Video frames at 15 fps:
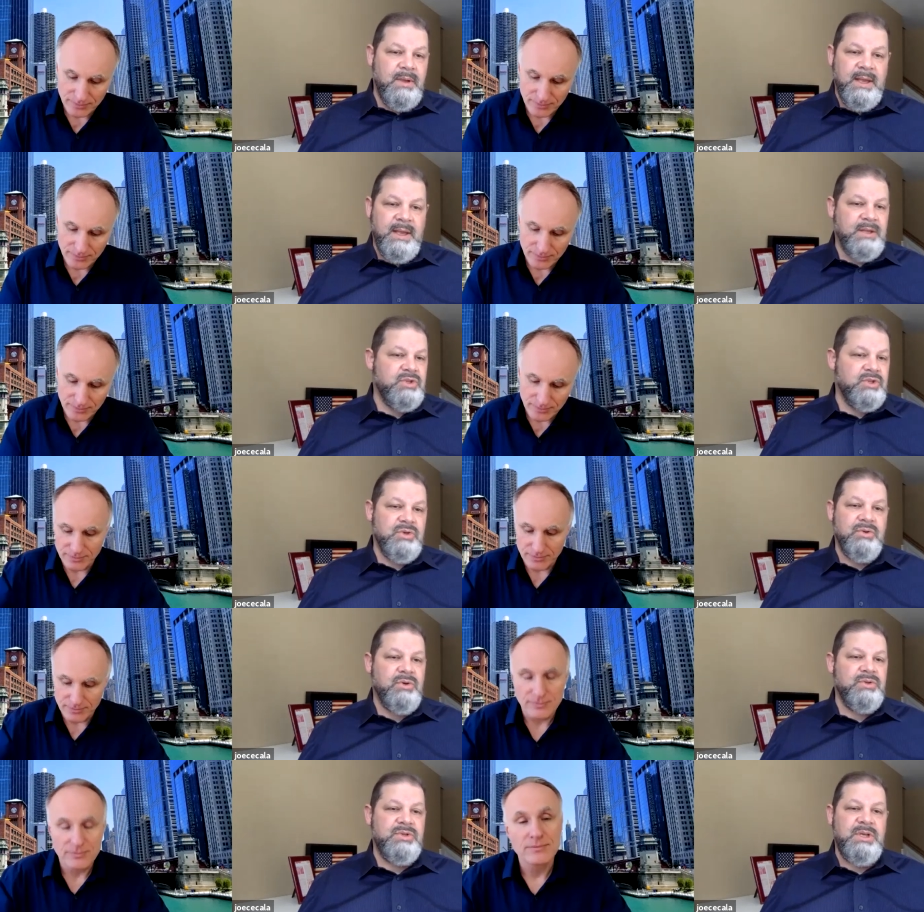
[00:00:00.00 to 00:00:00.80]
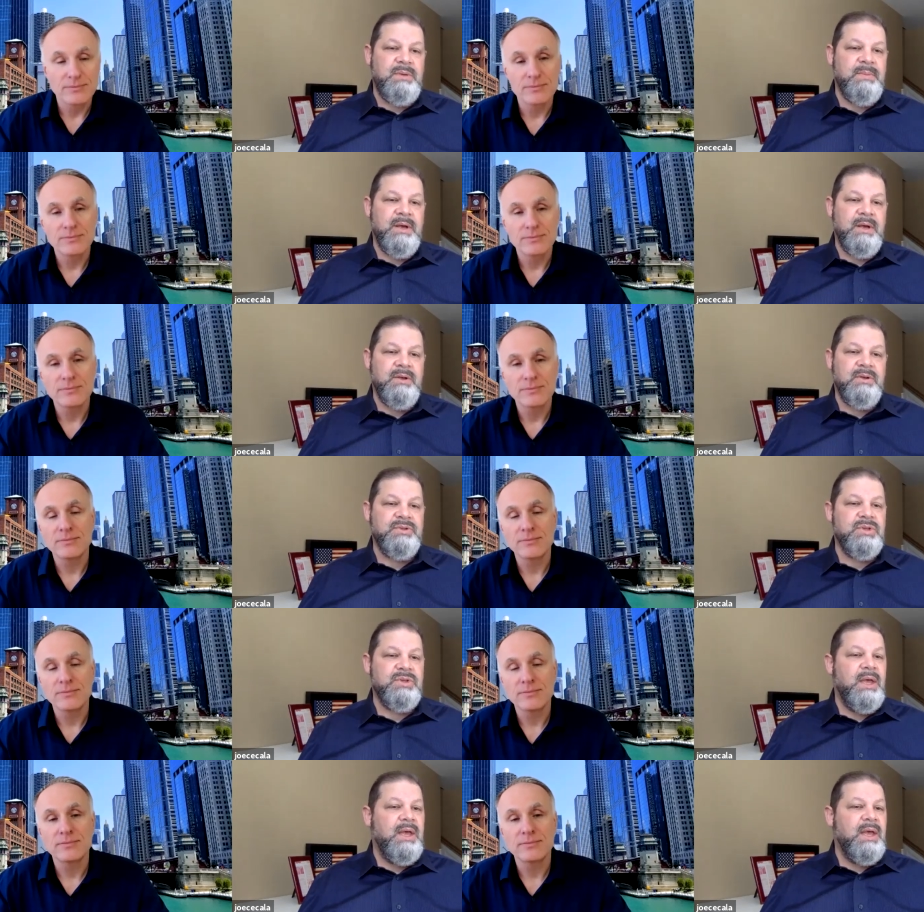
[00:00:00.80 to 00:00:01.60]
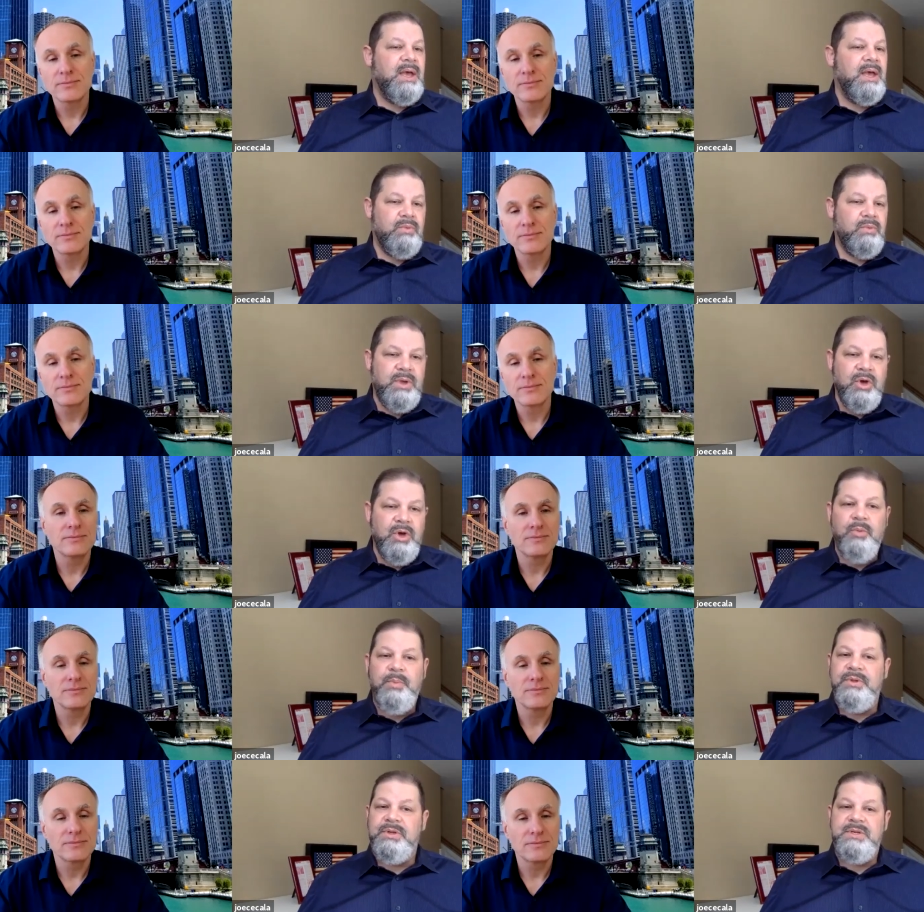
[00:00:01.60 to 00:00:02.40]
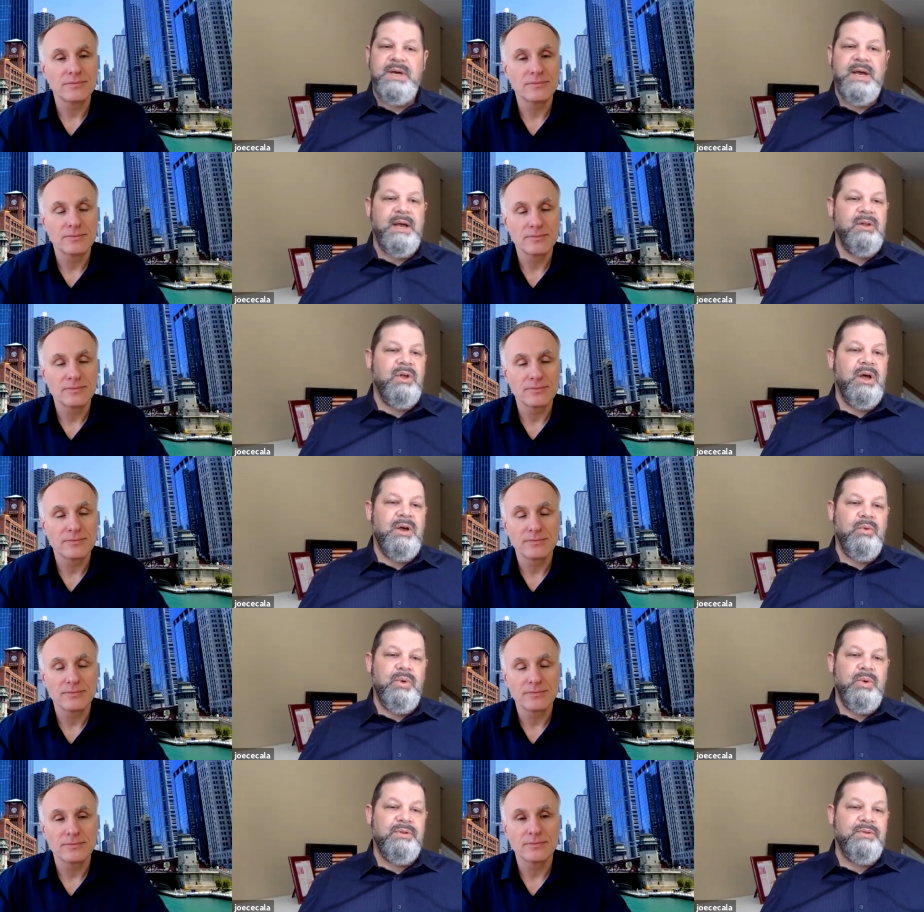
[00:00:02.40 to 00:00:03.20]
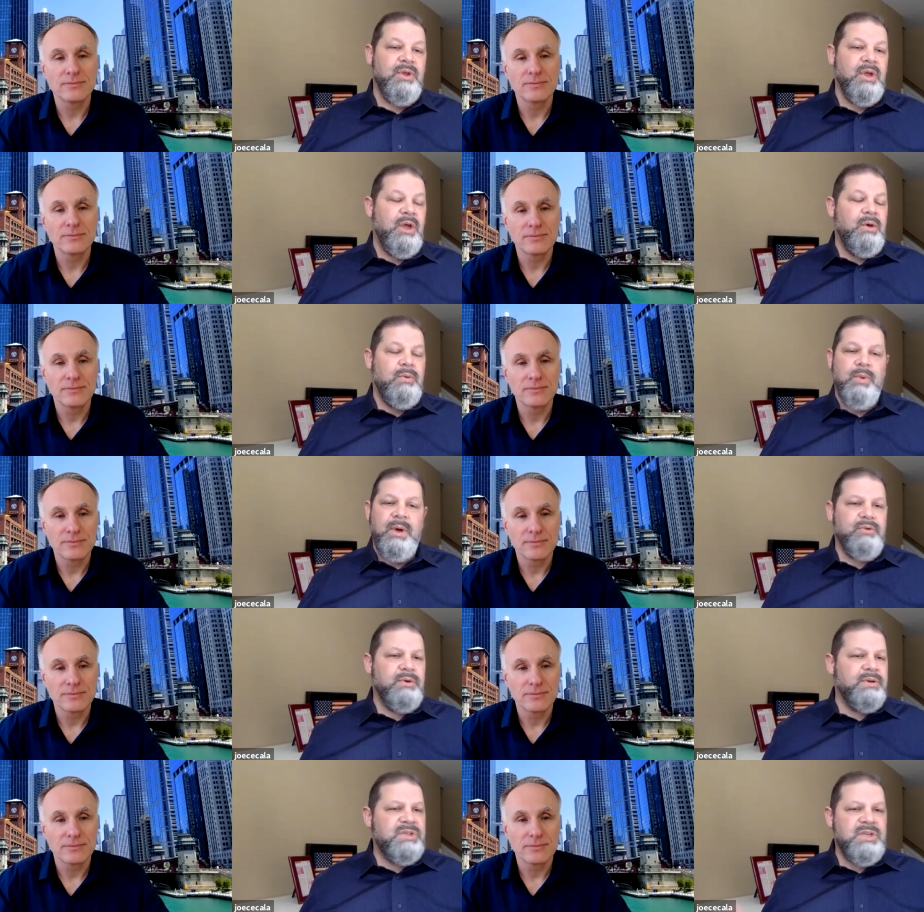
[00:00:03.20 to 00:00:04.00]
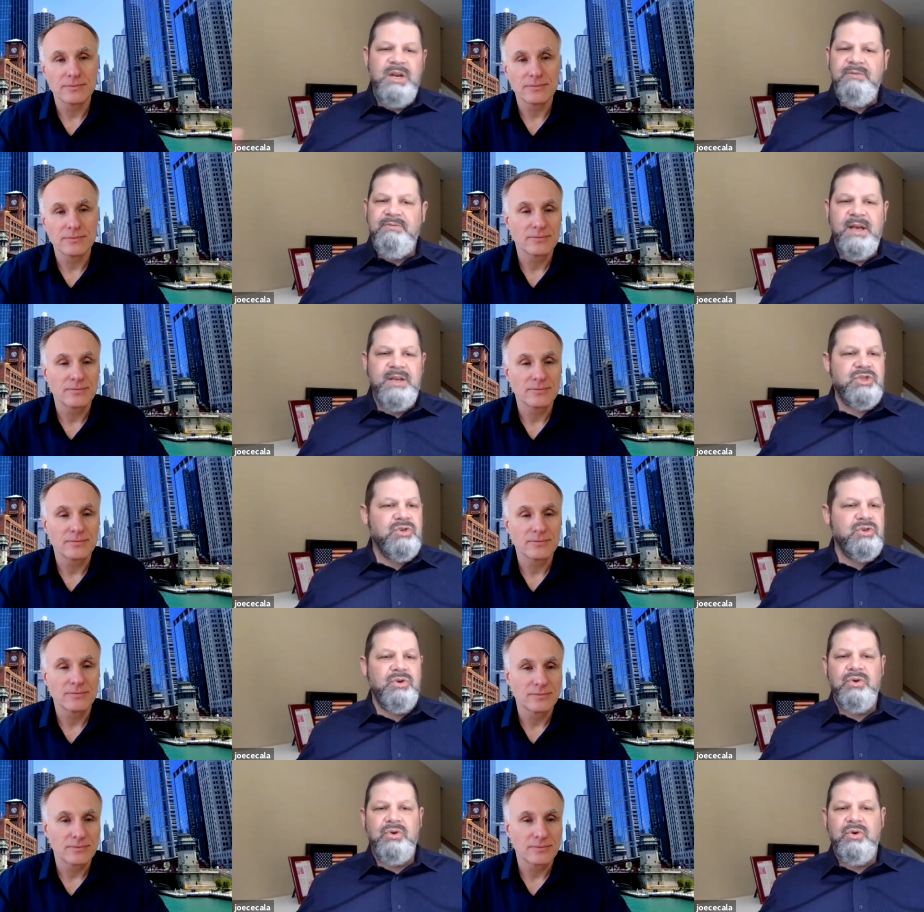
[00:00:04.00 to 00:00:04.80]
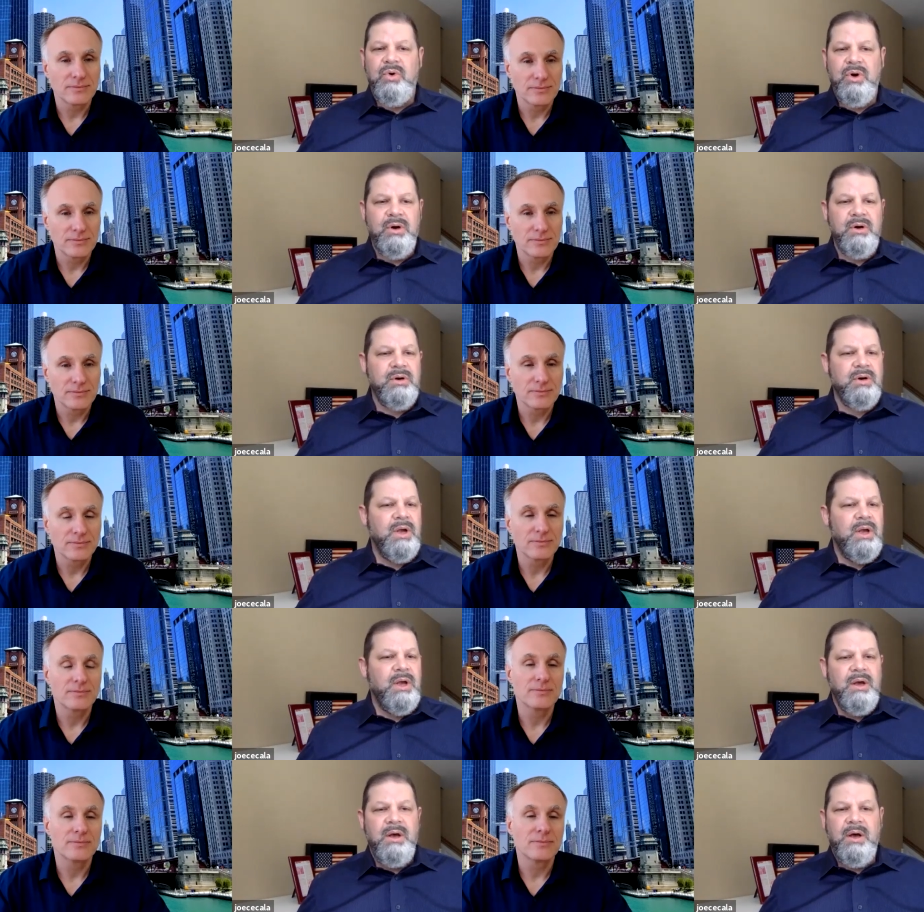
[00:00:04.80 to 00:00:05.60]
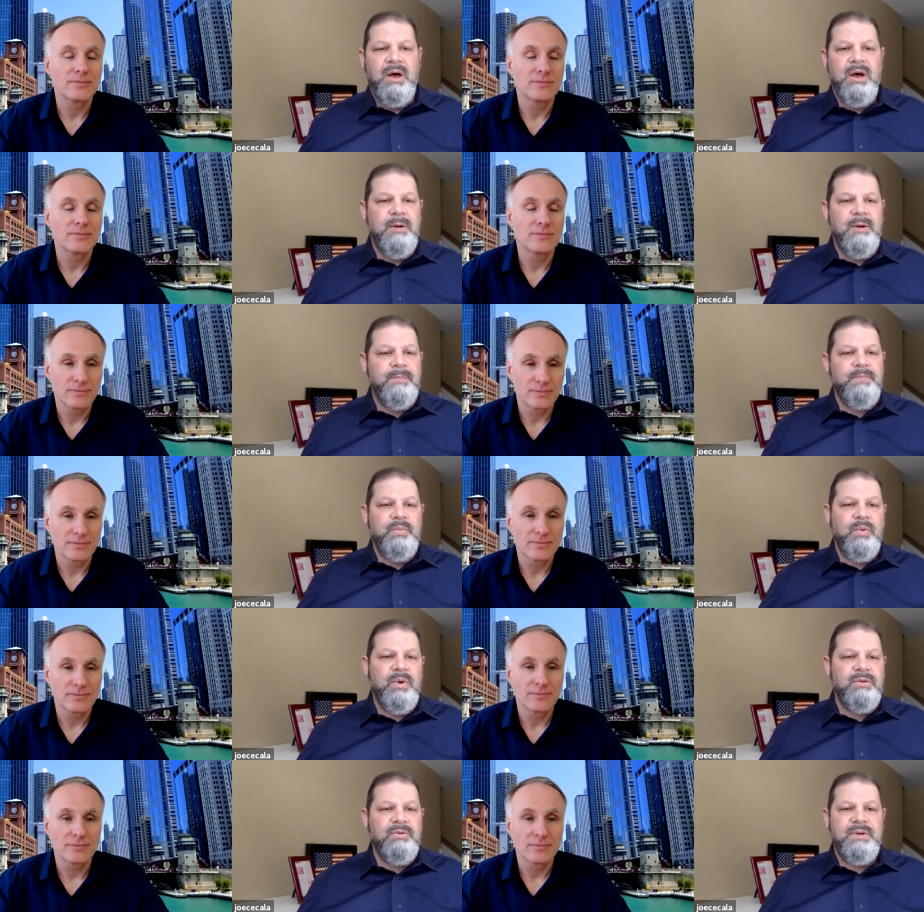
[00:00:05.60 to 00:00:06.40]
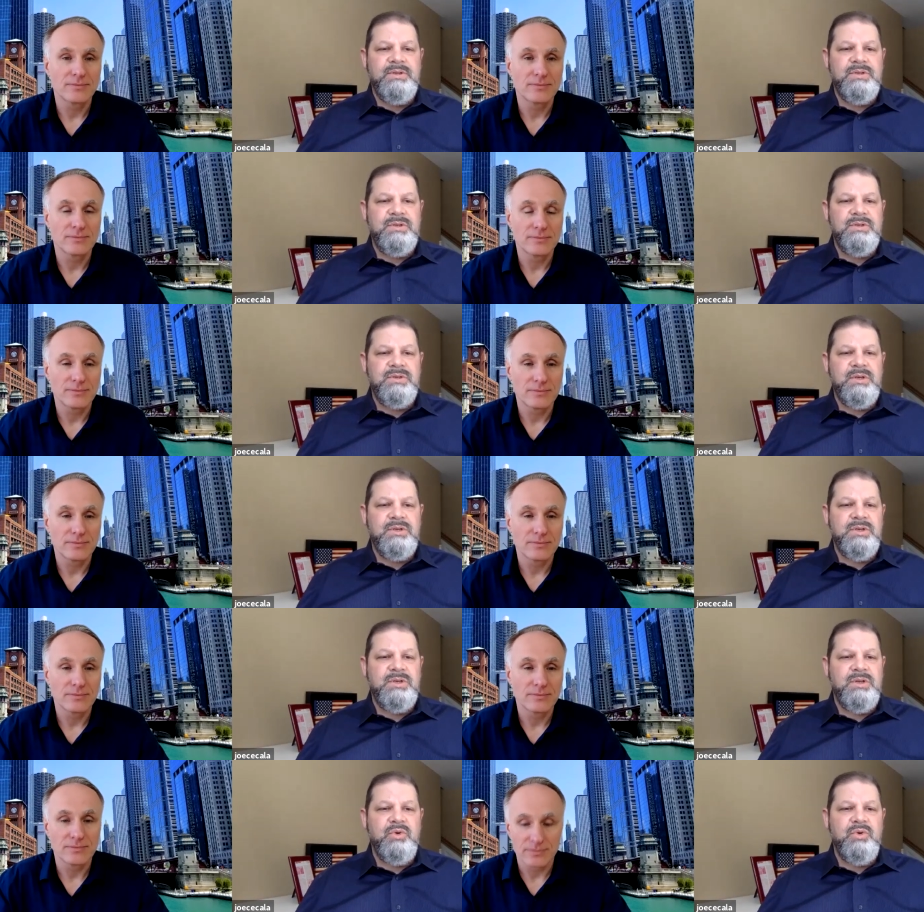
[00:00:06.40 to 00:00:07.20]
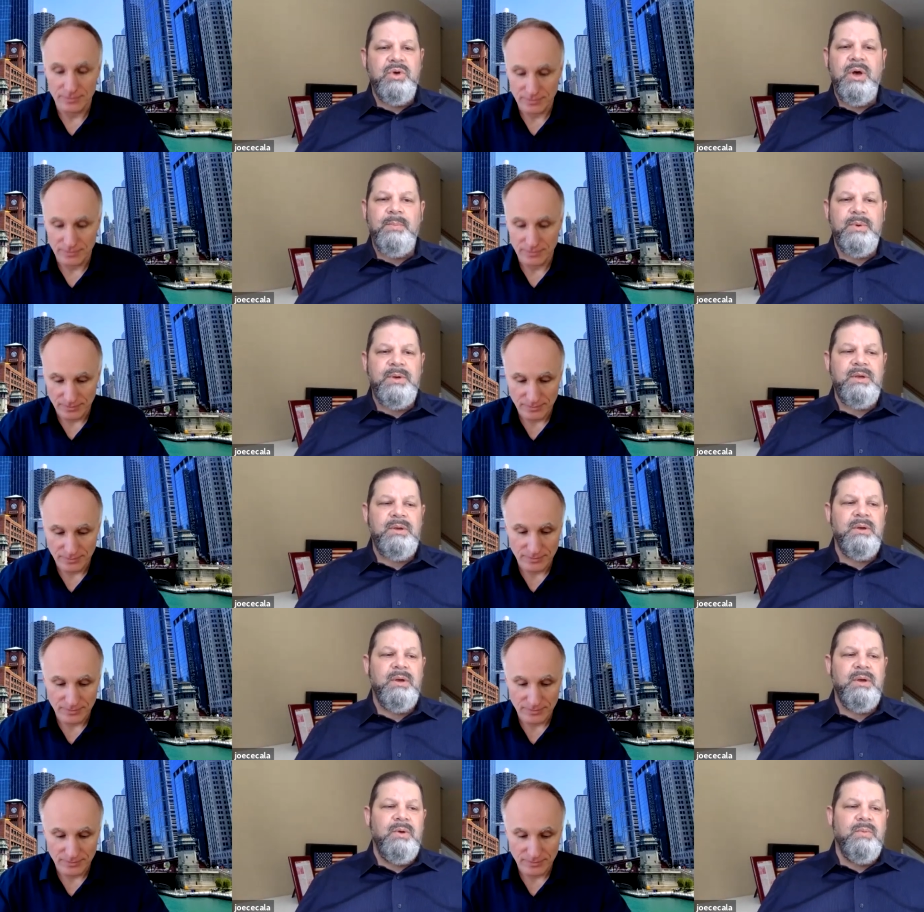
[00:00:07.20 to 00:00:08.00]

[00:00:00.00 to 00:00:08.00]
Speaker 1: answer those emails and we open the dialogue with whether it's an investor or um, whether it's it's a new company.